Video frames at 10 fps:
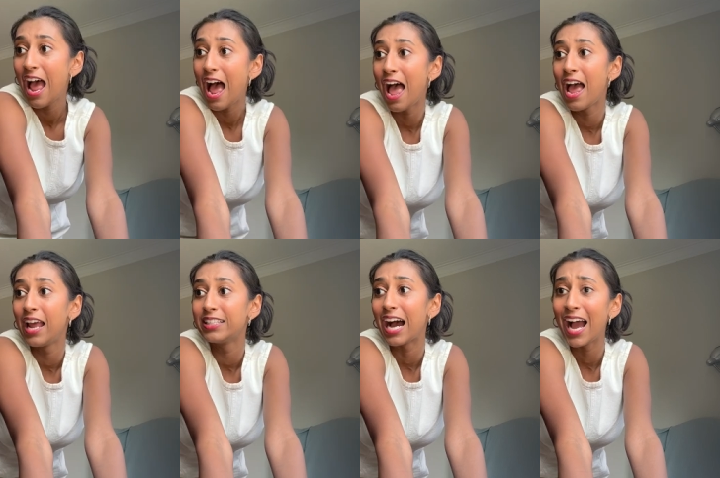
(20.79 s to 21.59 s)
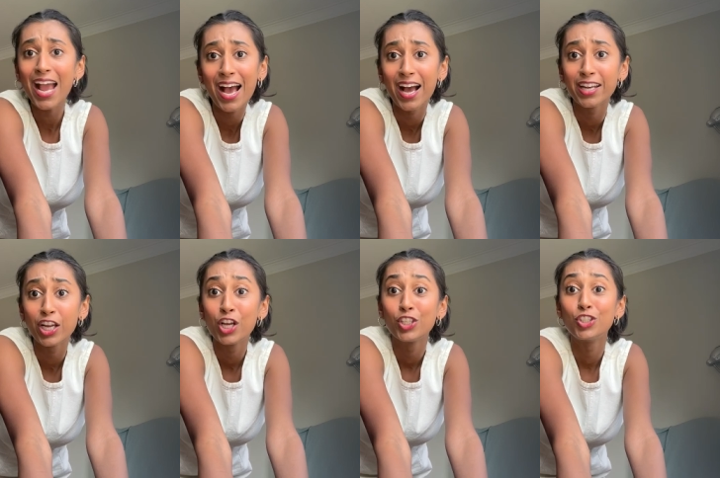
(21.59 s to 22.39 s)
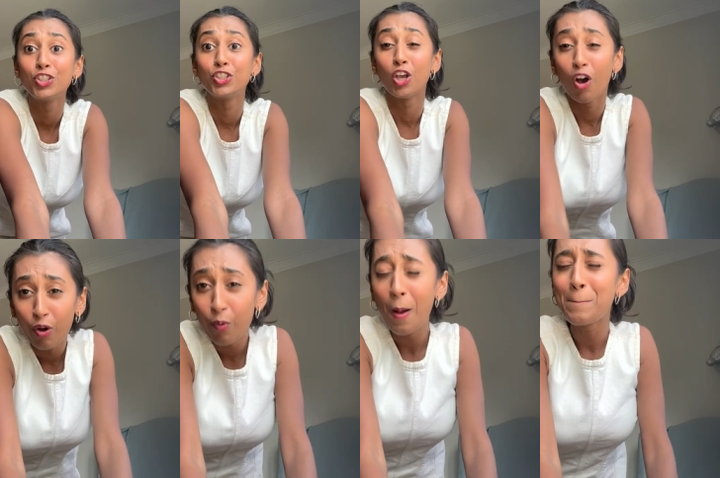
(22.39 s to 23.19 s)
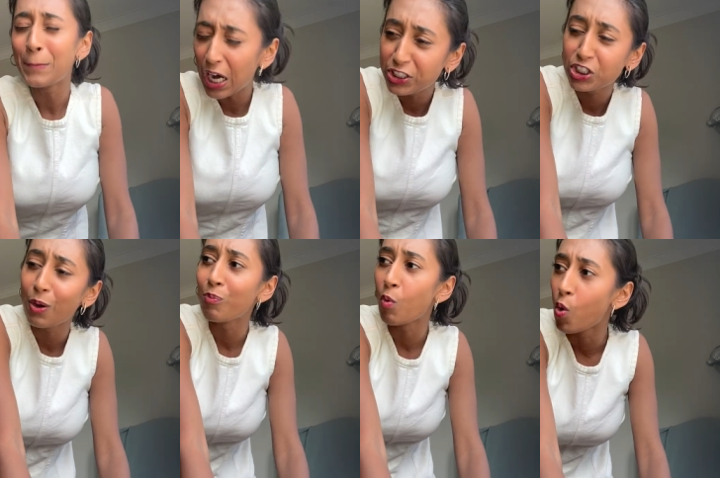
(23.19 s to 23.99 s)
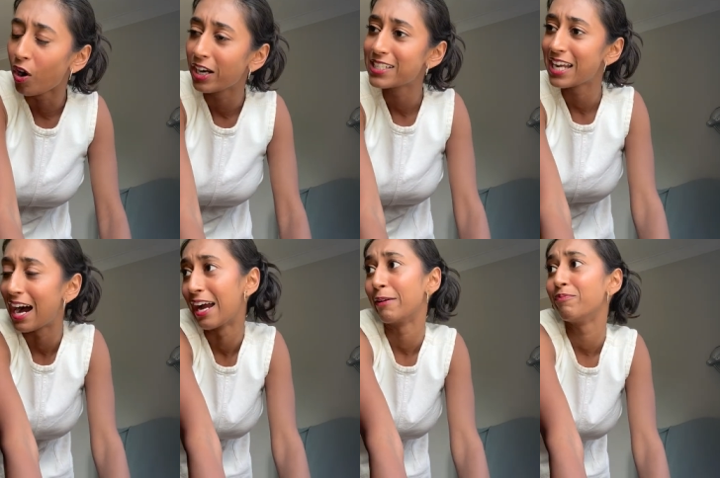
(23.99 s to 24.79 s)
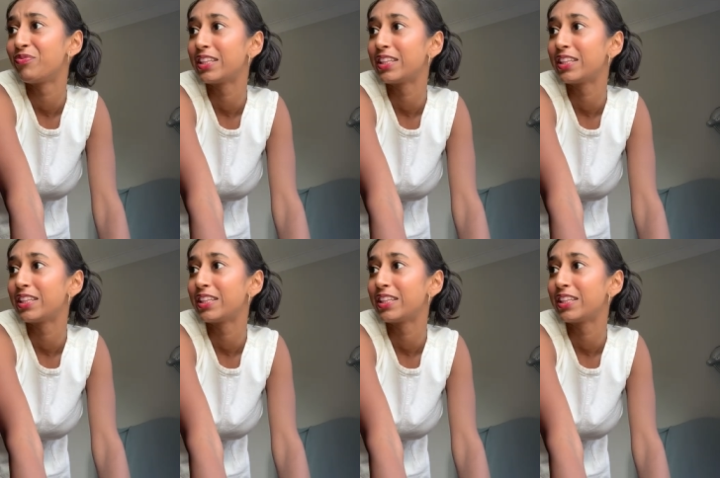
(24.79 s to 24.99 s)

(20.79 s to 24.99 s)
and I had so much more time